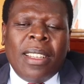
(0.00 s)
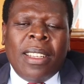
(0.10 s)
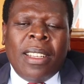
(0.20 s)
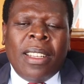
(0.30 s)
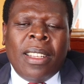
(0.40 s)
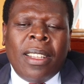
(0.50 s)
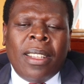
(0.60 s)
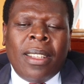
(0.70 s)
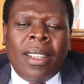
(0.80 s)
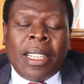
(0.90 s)

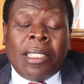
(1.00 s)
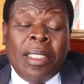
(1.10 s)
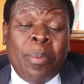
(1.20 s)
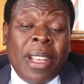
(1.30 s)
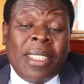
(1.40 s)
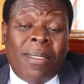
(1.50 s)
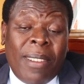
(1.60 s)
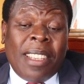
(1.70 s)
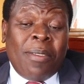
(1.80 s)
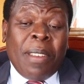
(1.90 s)
uh, actually the biggest
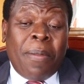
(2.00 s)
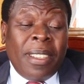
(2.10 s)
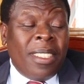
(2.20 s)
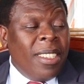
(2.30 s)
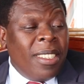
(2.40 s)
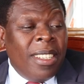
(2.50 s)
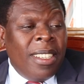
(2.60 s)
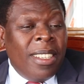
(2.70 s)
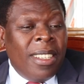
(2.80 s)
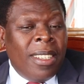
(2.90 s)
threat we are facing
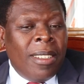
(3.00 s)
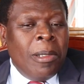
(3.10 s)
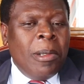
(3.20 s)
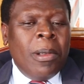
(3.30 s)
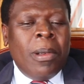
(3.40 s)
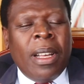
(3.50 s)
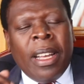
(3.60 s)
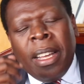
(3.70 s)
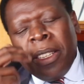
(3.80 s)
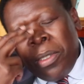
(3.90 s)
uh,
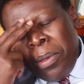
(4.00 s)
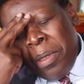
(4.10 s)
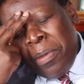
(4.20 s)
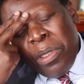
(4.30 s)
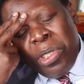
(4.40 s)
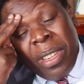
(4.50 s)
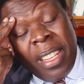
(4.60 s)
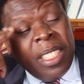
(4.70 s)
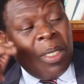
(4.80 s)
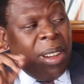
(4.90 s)
uh to
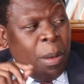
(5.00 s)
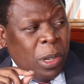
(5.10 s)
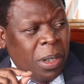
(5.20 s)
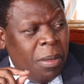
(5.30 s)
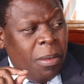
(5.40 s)
devolution is corruption.